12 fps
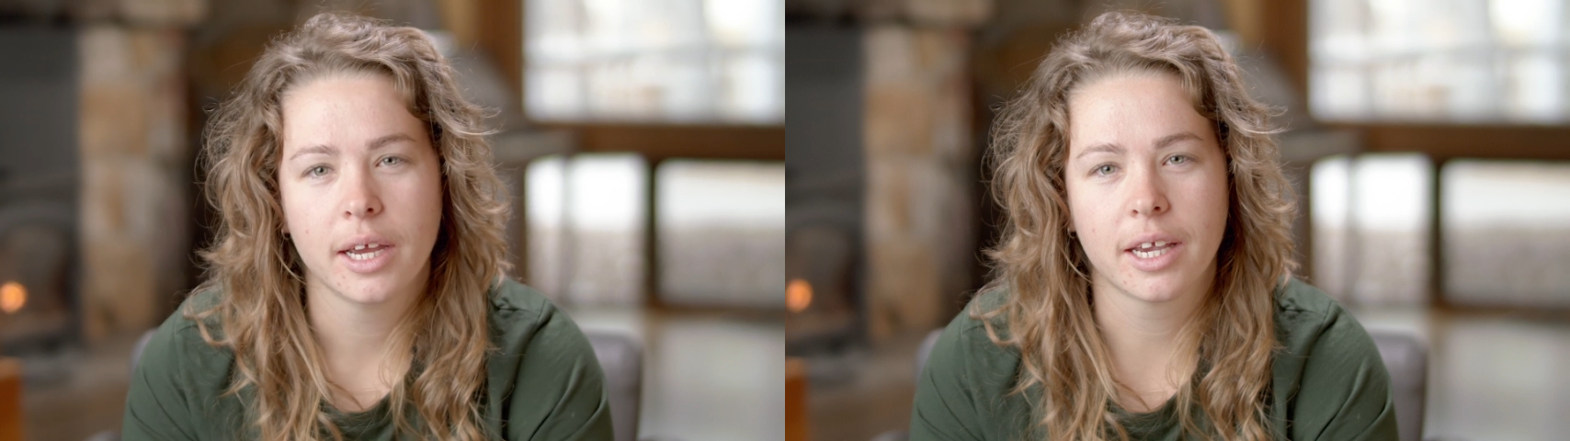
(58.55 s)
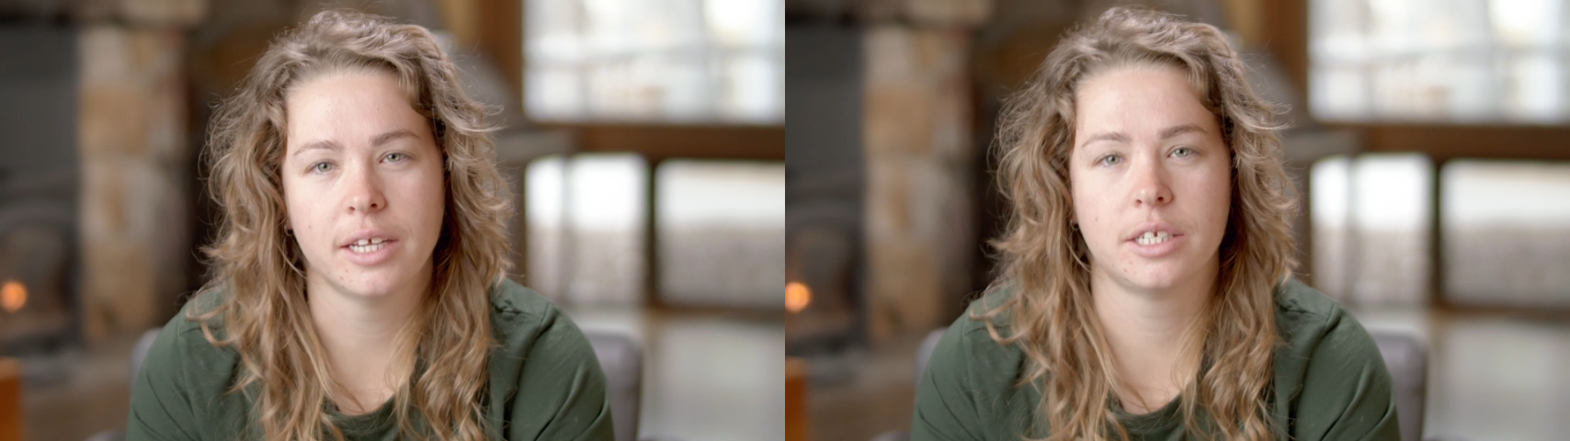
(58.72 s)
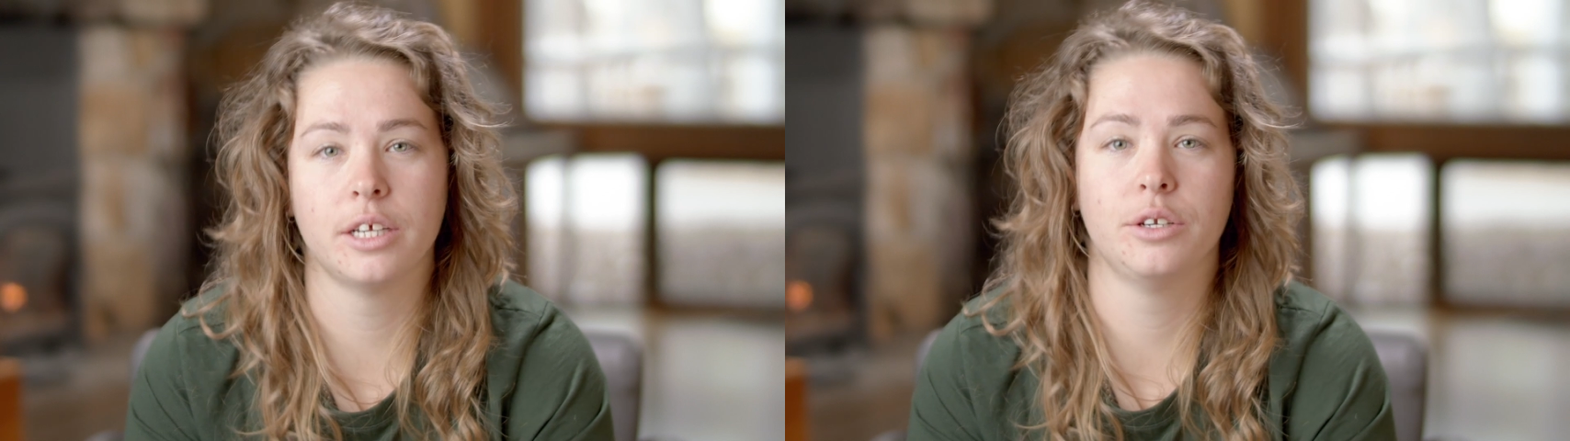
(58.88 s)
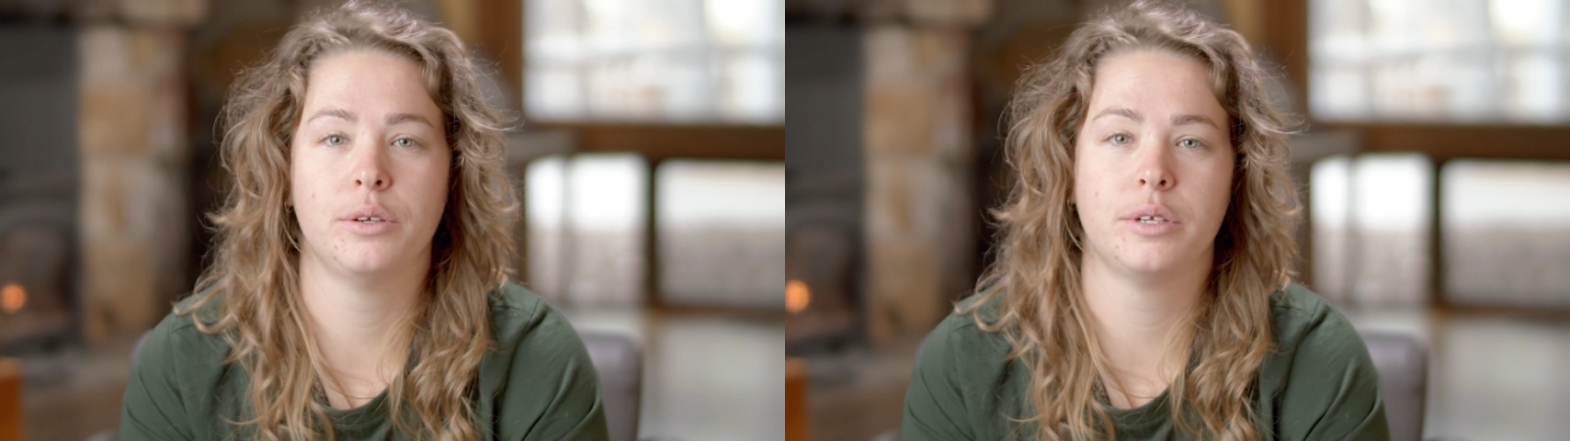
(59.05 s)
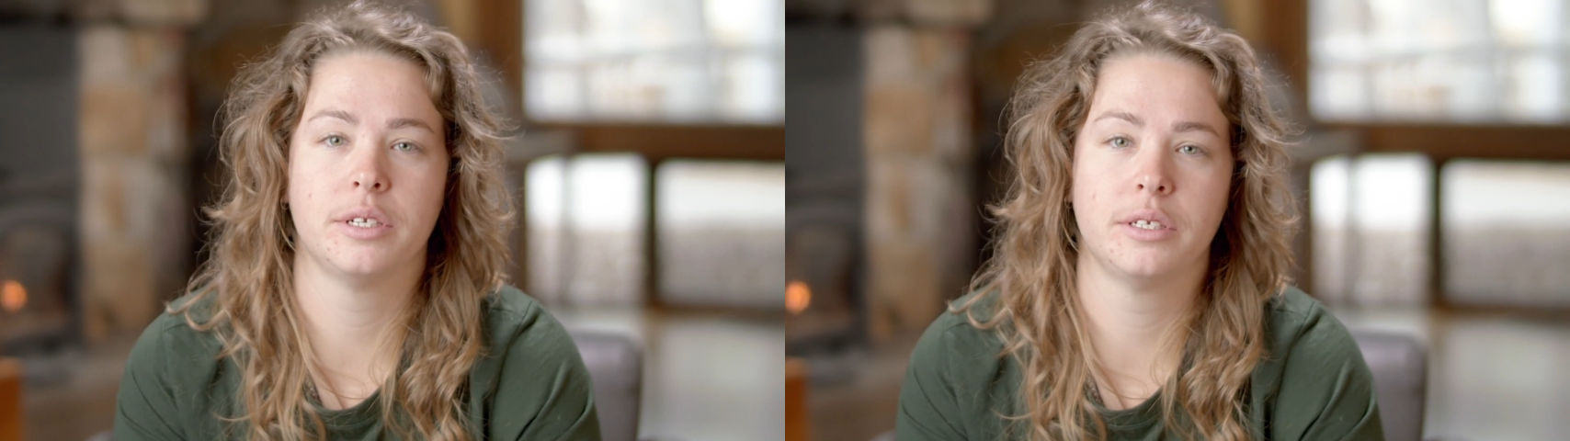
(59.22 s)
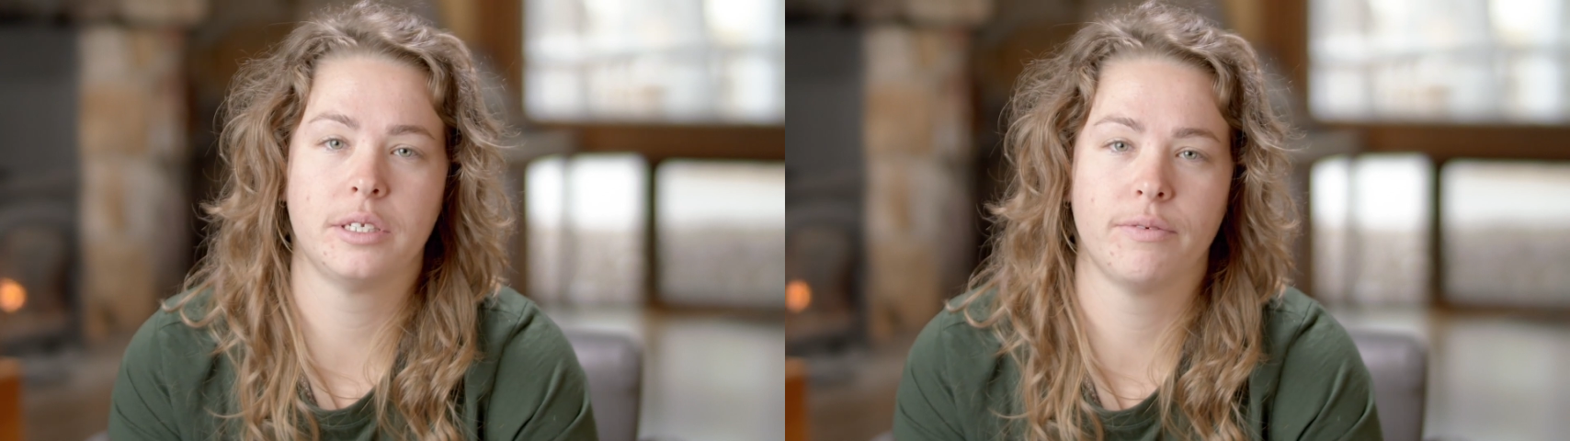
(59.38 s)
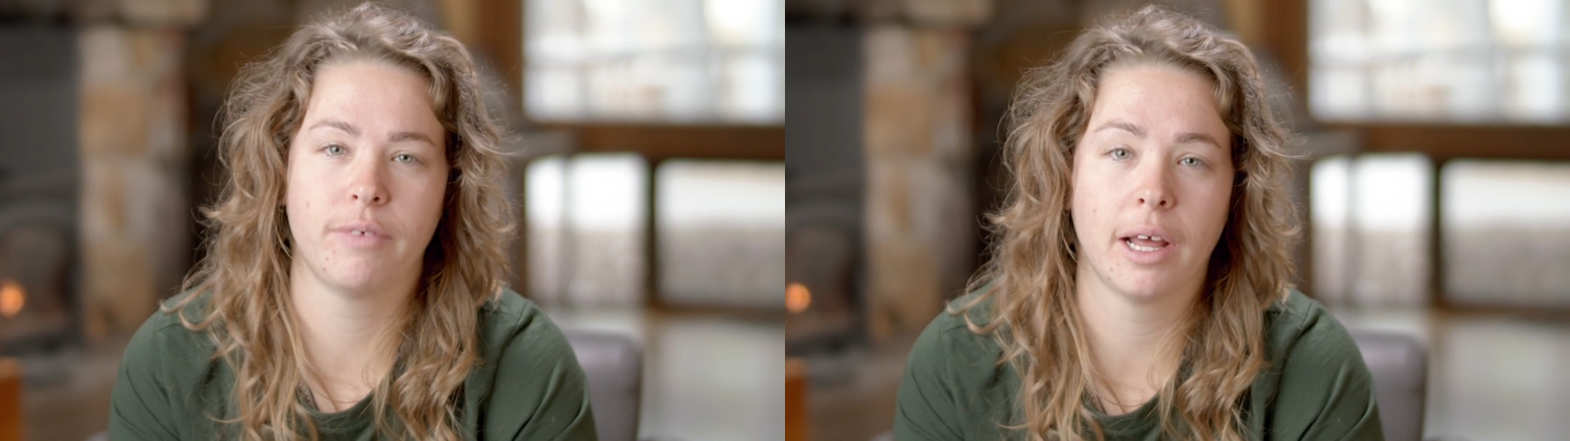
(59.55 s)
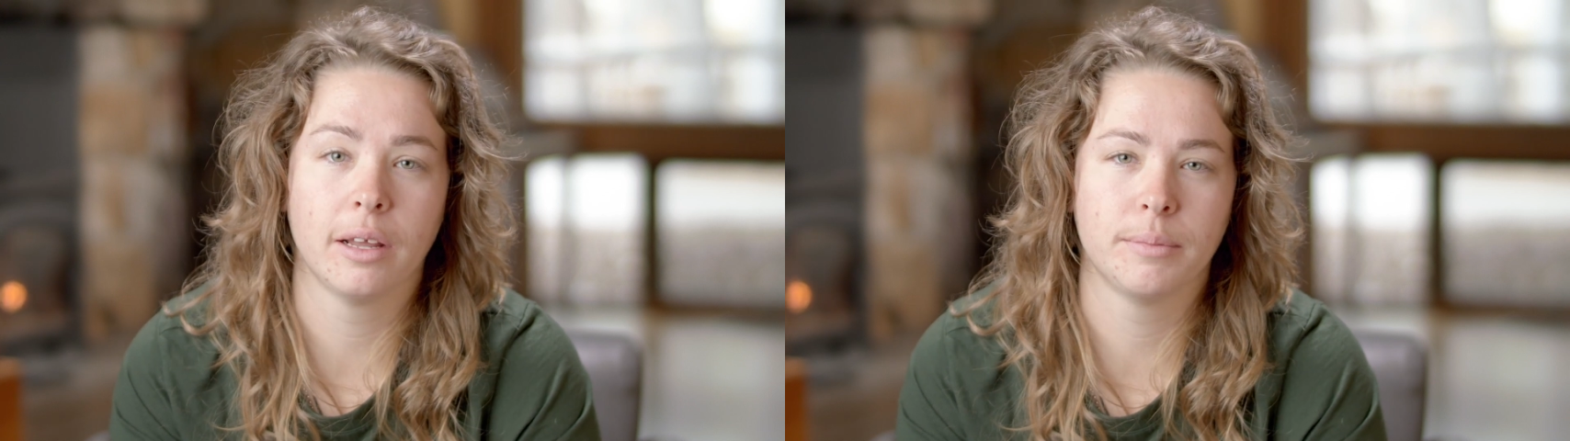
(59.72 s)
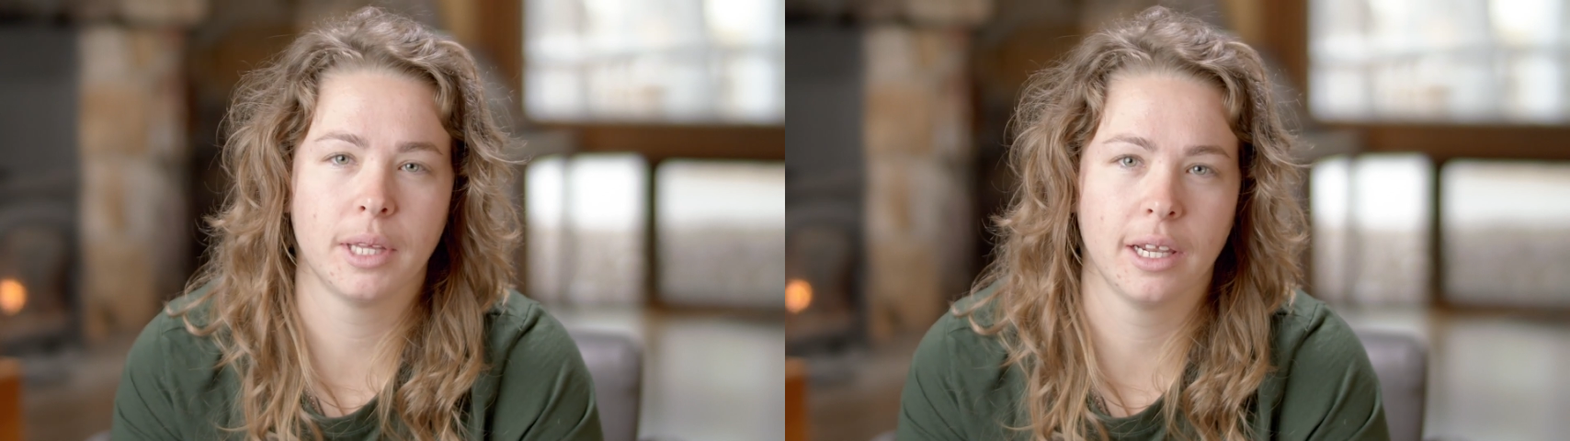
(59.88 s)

continue to develop